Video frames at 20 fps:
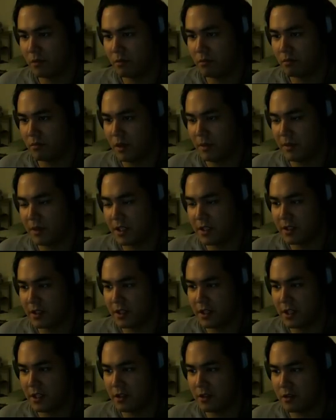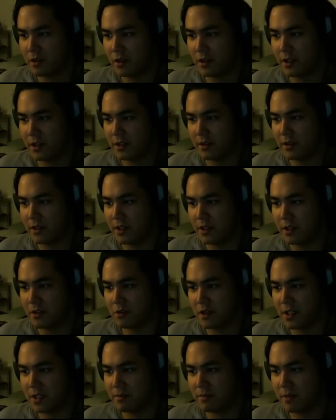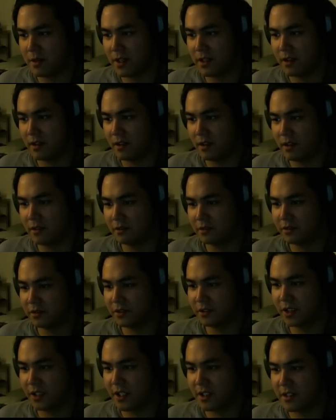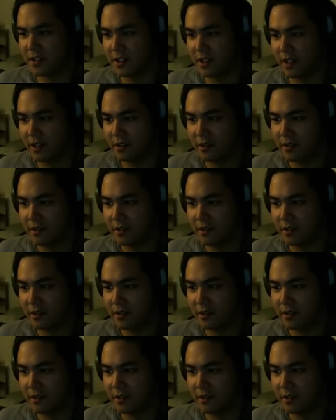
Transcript: Maybe there's an in hidden entrance behind, but I guess not.